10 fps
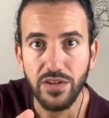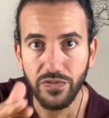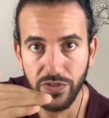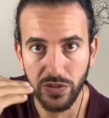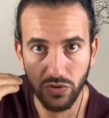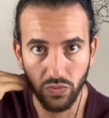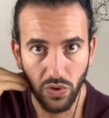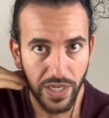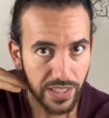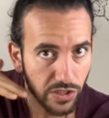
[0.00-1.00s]
feels
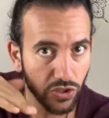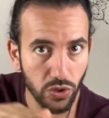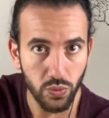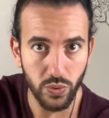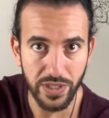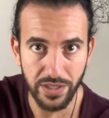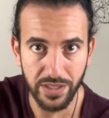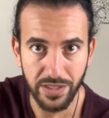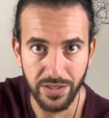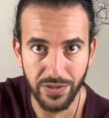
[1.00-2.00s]
right, go with it,
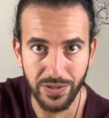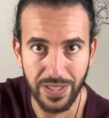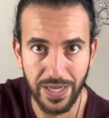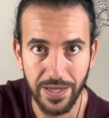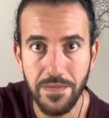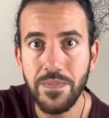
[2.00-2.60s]
okay?